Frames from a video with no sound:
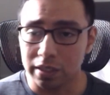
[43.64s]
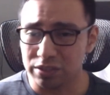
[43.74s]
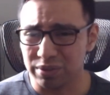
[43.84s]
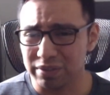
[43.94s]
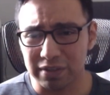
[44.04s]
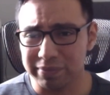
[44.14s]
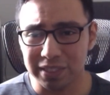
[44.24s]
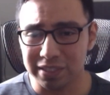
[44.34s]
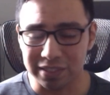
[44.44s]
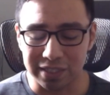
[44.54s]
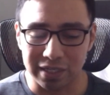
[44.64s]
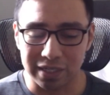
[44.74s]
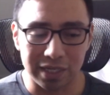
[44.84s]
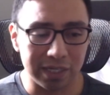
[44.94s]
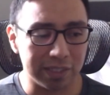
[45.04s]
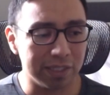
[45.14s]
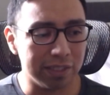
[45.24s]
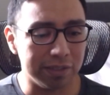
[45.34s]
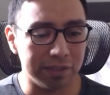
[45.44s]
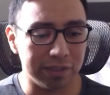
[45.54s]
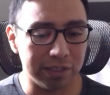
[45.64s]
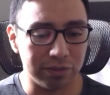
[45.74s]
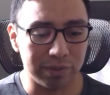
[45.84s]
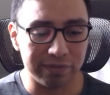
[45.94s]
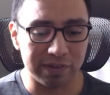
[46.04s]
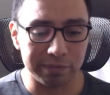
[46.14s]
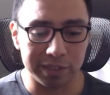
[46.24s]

25 minutes is not a lot because in 25